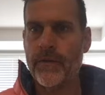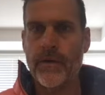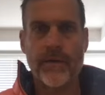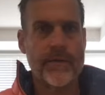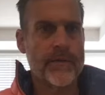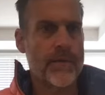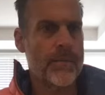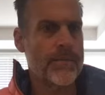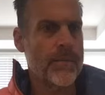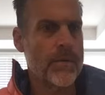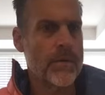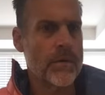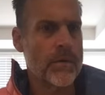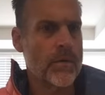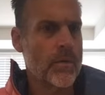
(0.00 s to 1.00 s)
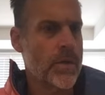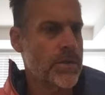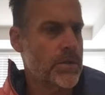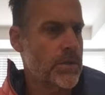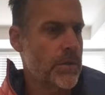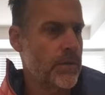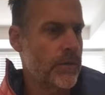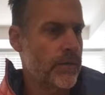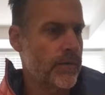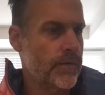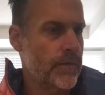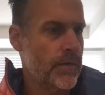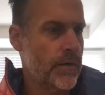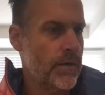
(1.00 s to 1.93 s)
you guys have got more questions.